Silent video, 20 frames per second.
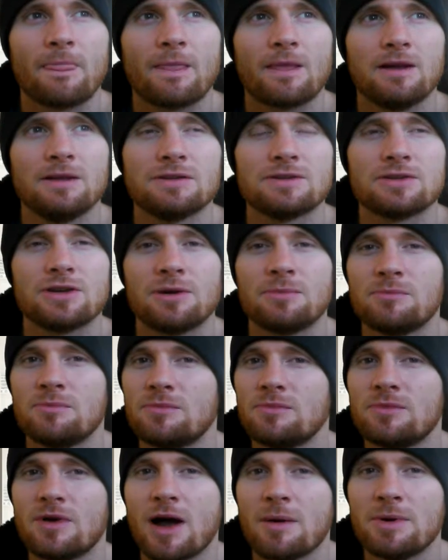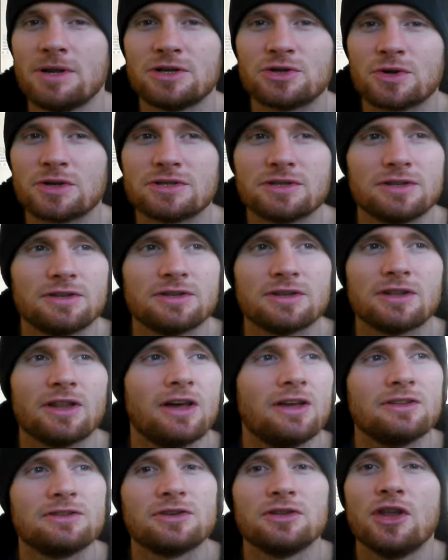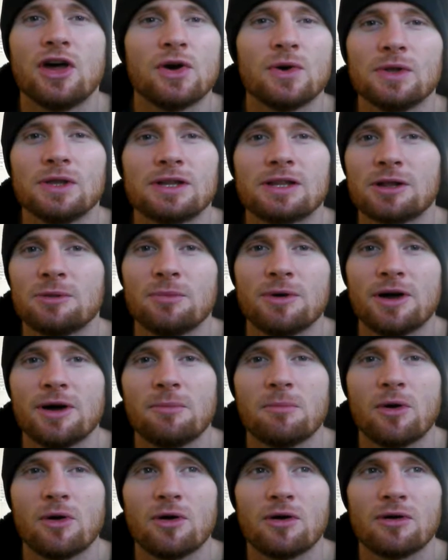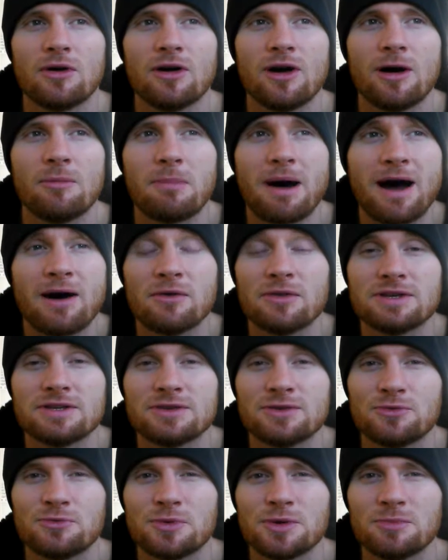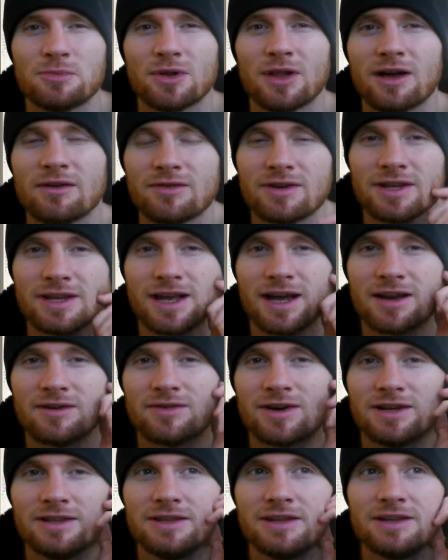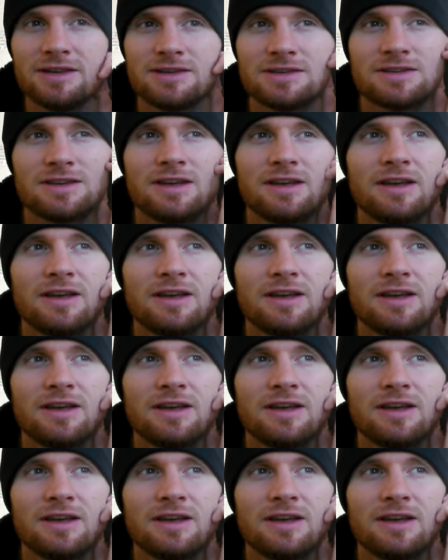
And so I'm interested to know a little bit more about this if people have any kind of ideas.